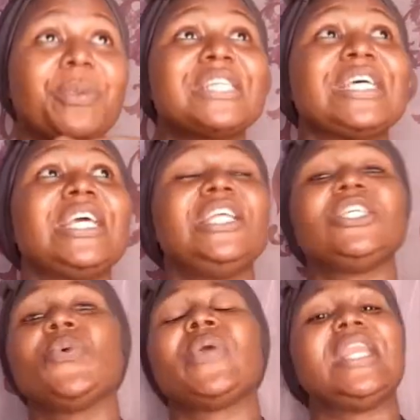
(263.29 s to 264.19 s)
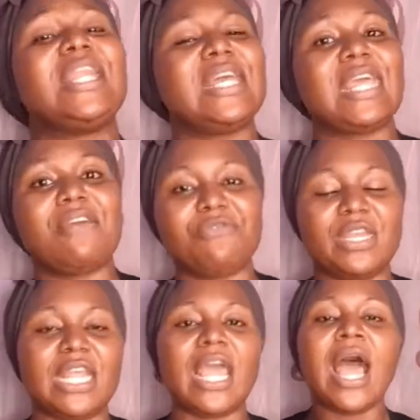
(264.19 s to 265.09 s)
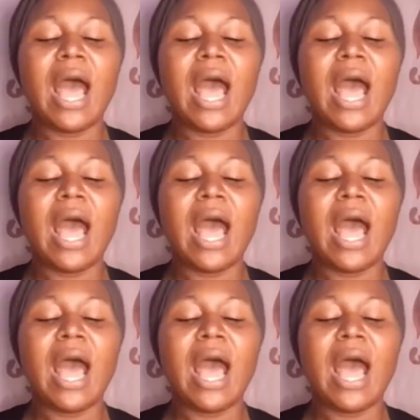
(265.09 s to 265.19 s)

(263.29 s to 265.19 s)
because at the end of the day we learn every day.